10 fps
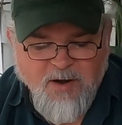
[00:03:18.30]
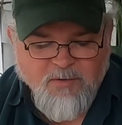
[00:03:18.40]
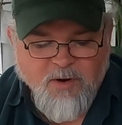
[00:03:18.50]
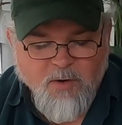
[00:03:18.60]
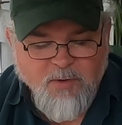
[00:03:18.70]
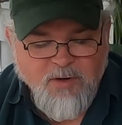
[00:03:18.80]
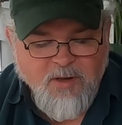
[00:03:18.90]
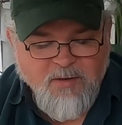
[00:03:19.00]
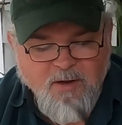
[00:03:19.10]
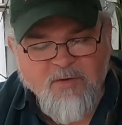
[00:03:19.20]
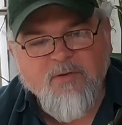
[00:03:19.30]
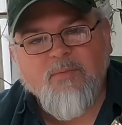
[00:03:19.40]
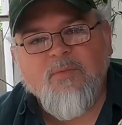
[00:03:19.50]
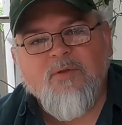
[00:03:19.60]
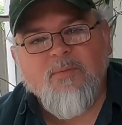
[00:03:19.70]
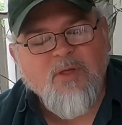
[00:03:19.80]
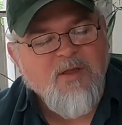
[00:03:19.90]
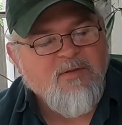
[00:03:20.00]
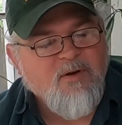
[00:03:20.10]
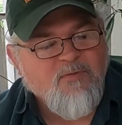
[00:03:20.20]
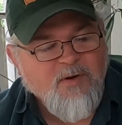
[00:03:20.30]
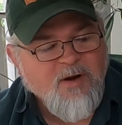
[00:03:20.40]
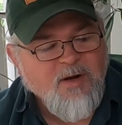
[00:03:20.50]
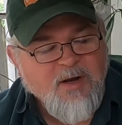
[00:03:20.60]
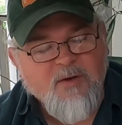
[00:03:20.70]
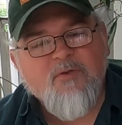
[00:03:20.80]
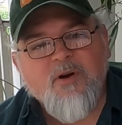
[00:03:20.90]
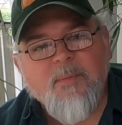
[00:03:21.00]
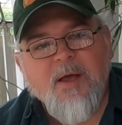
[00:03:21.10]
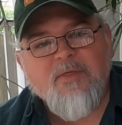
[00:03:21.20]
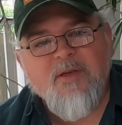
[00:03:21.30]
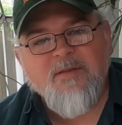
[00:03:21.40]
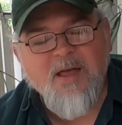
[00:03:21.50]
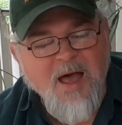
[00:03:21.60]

I don't know. There's some things that are very different about these.